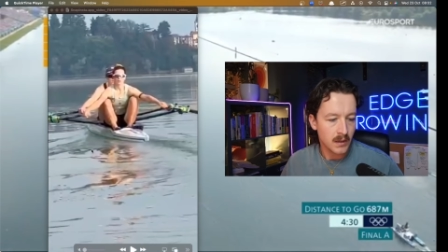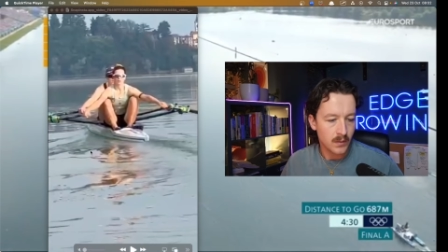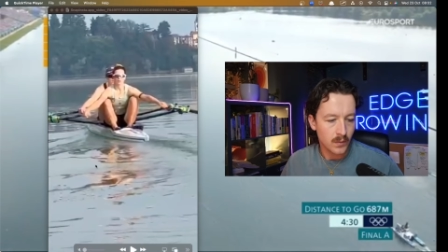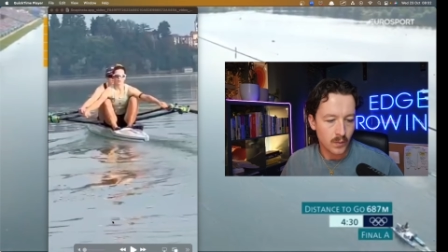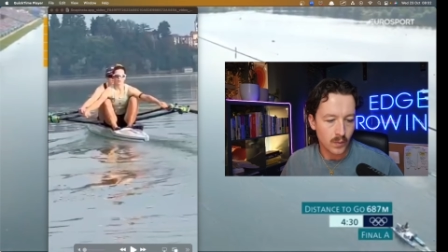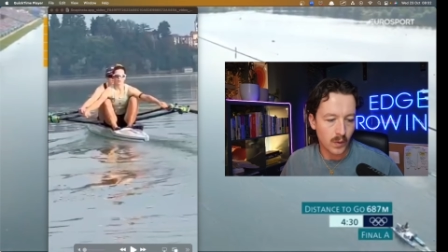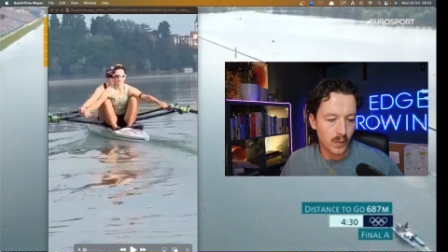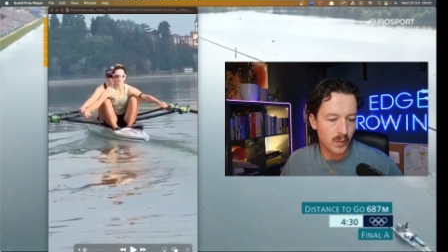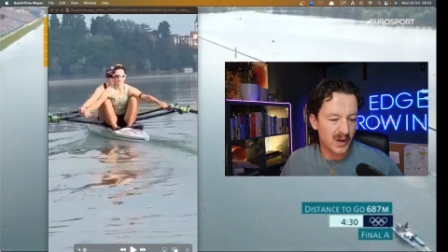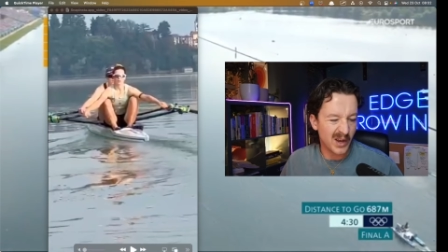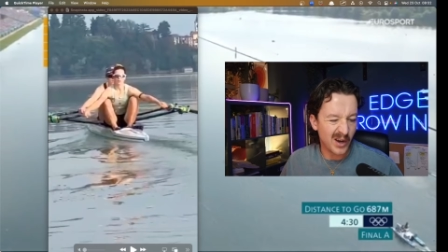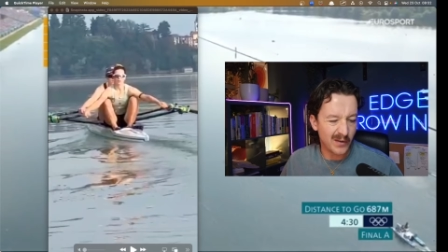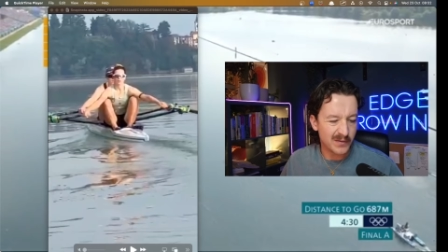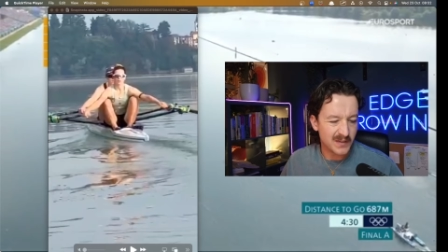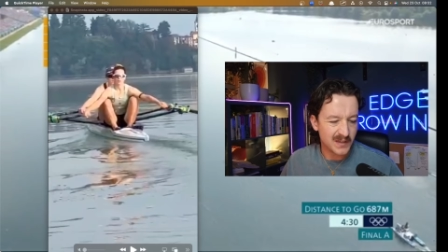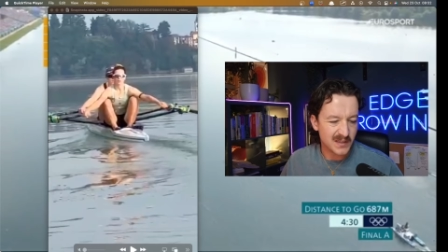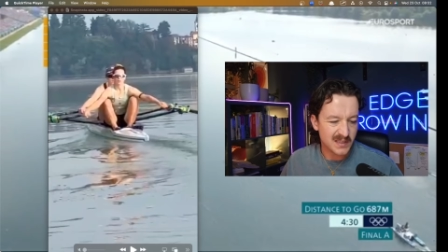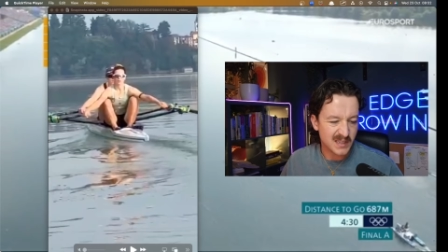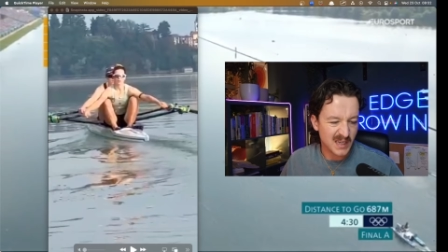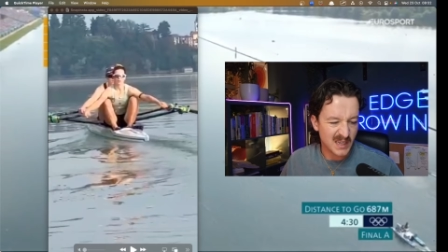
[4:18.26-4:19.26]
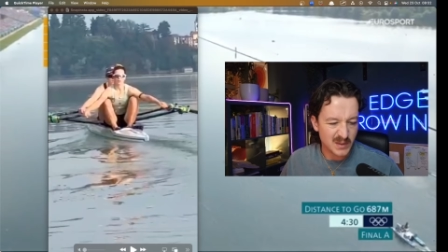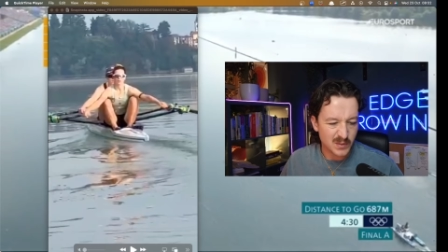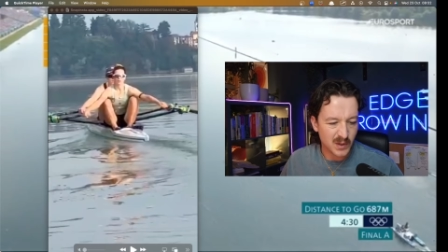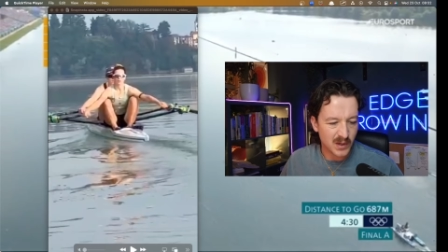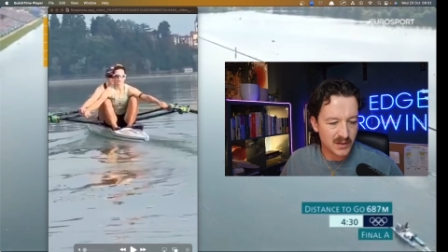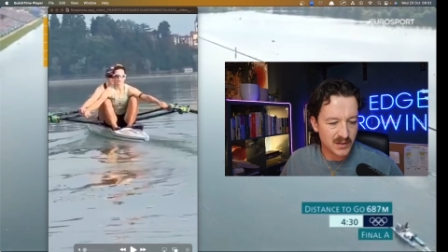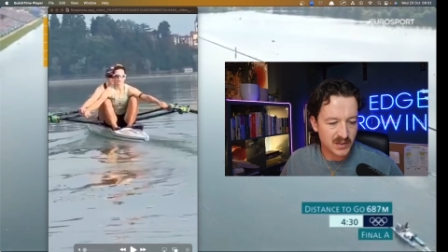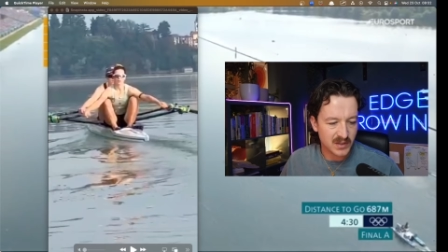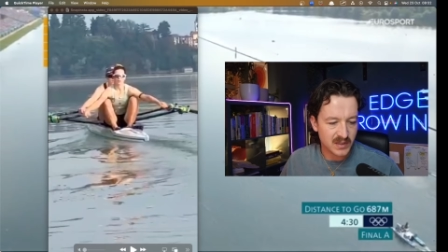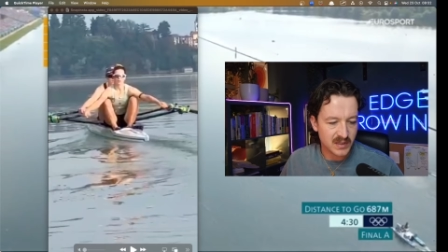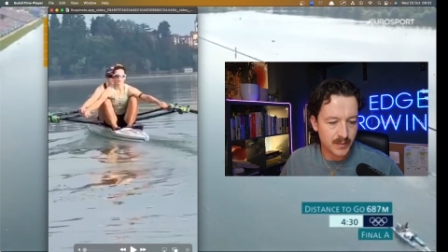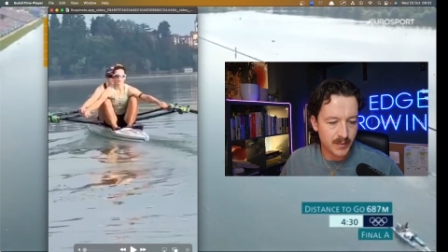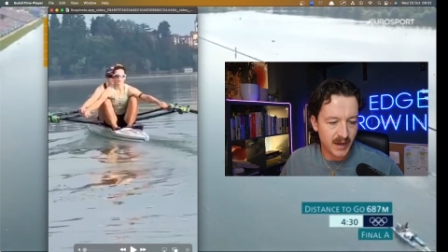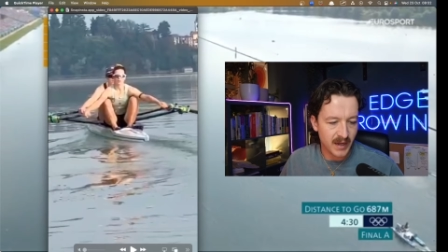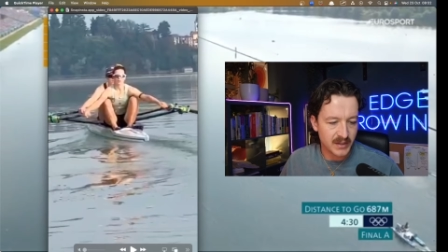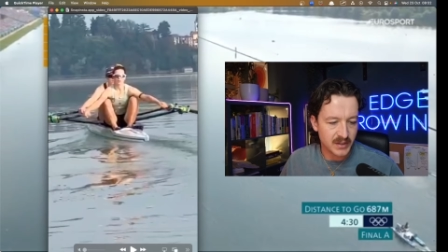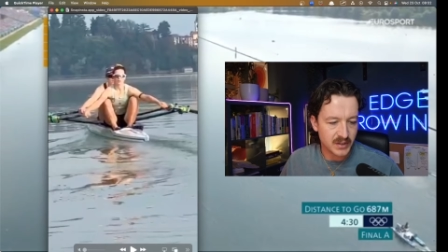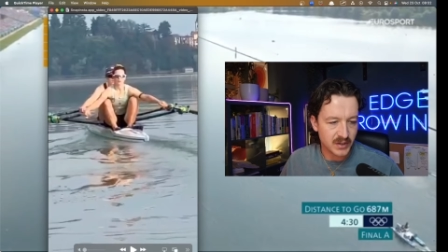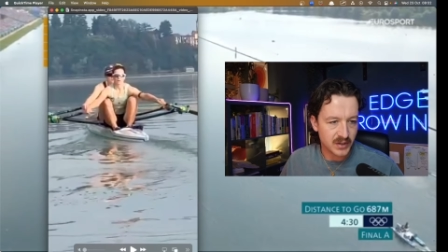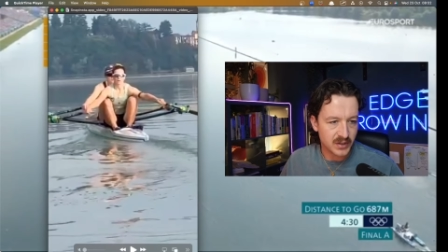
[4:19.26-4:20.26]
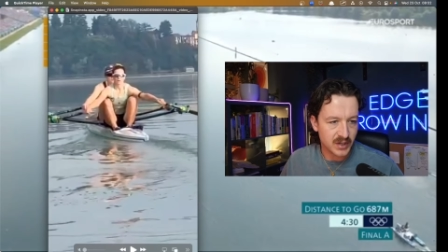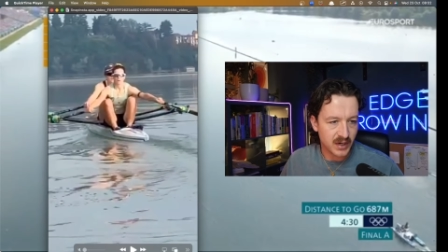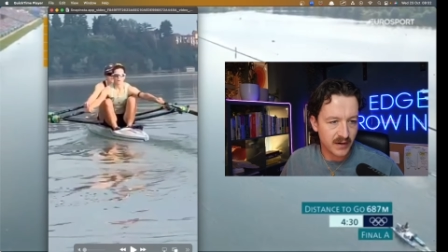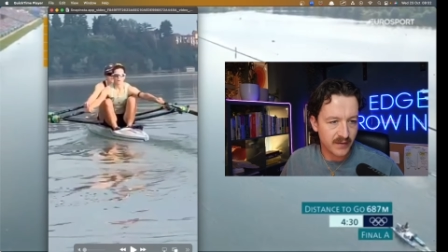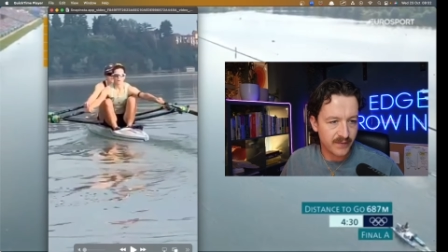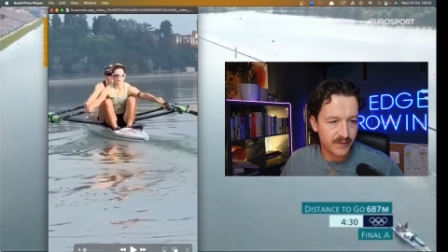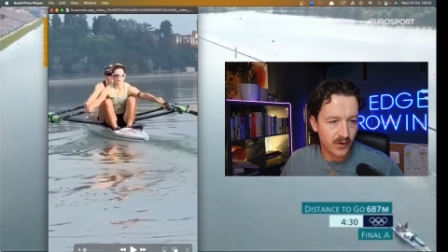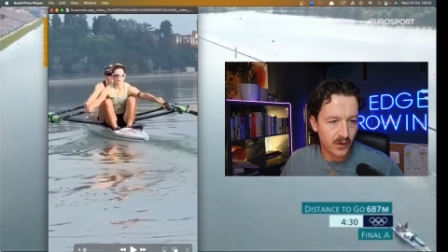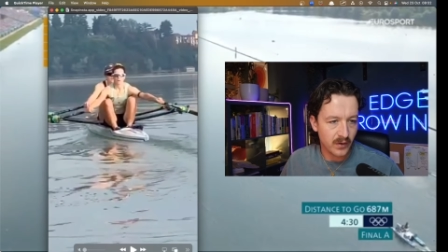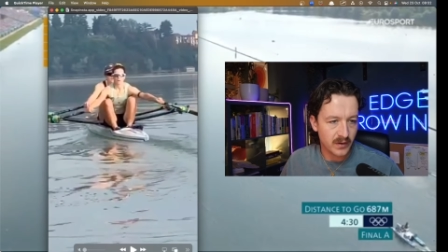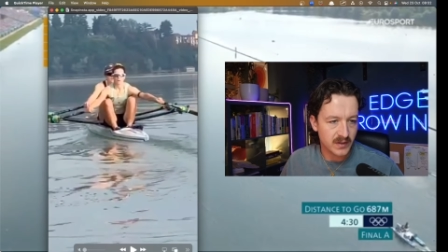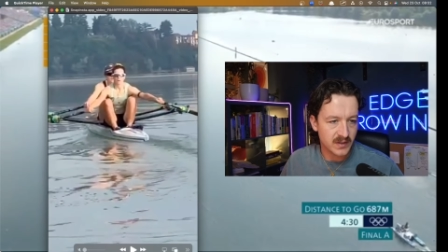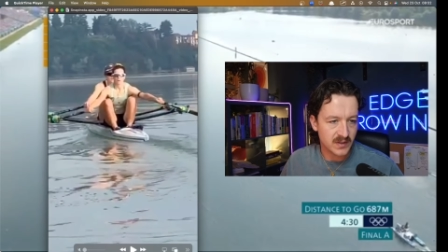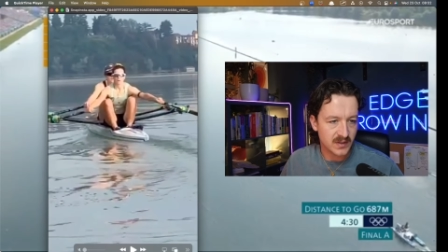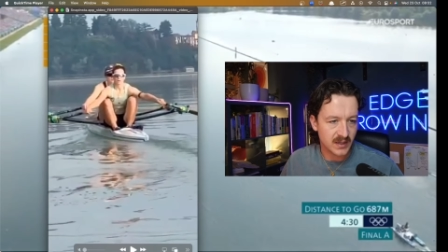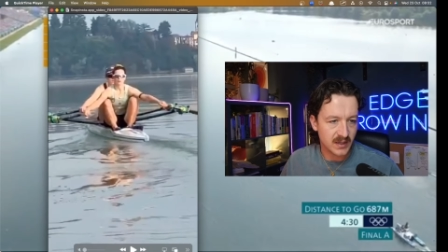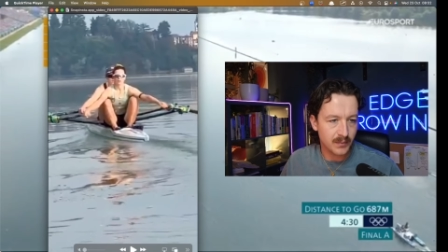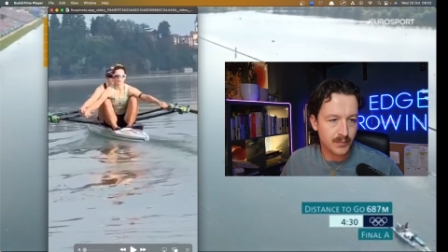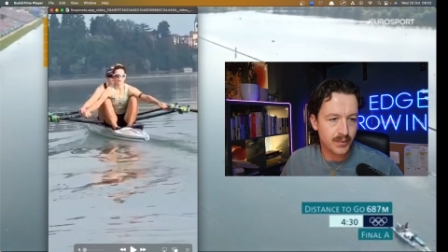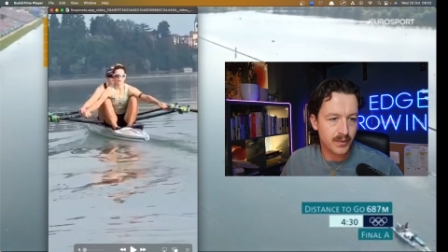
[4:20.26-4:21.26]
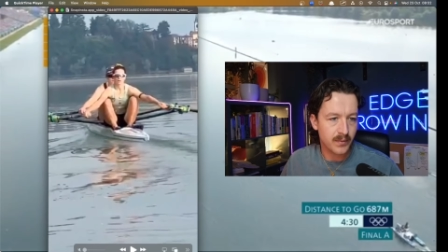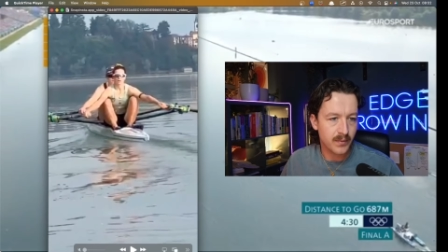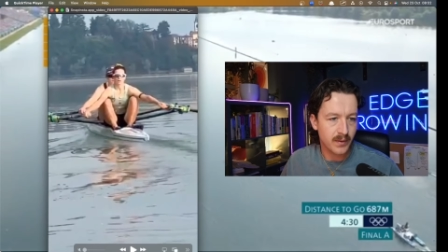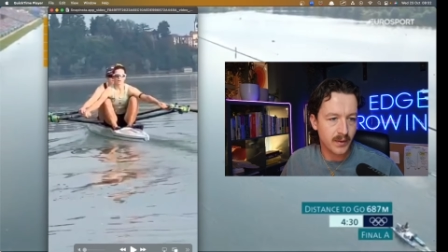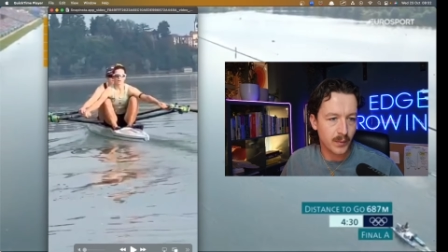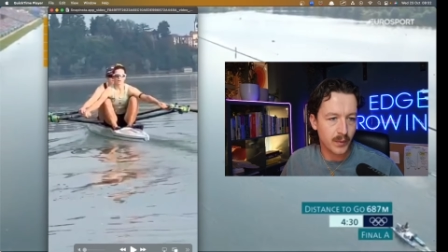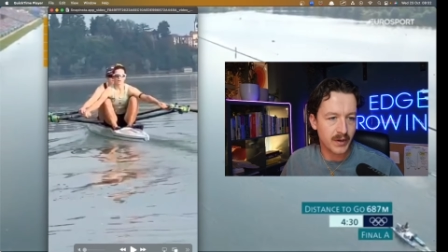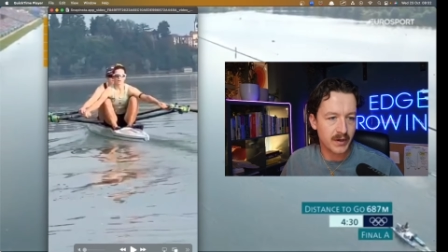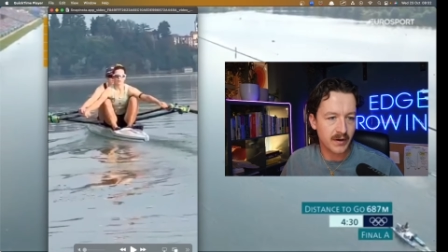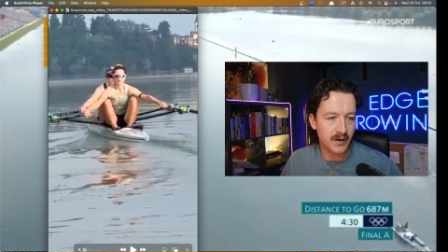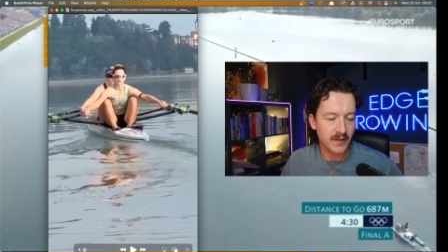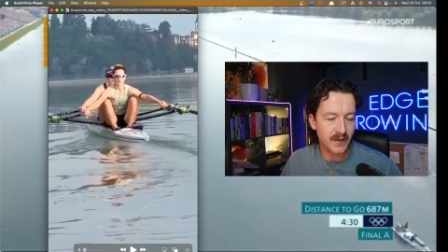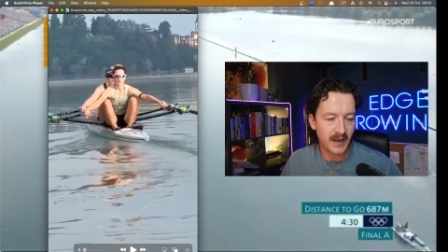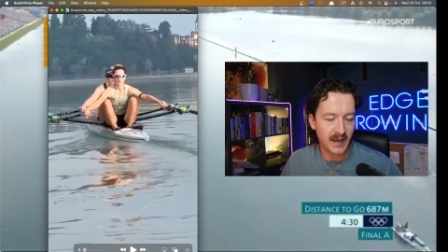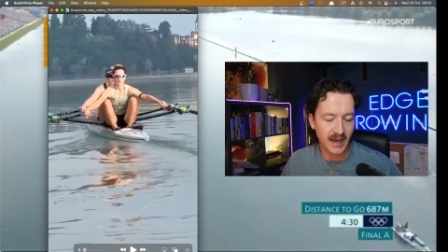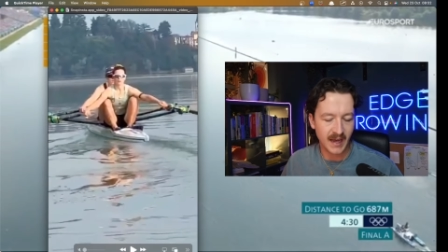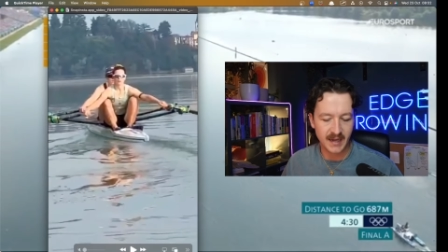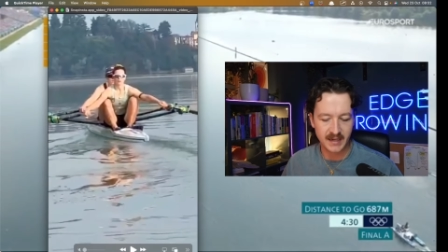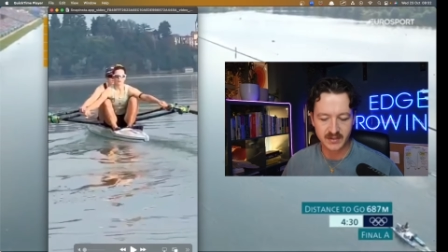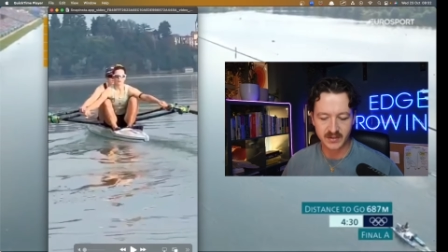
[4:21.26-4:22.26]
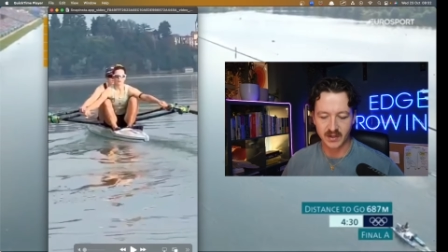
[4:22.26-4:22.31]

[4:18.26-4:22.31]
What we often say as well is just imagine you're trying to fall asleep when you're at the catch.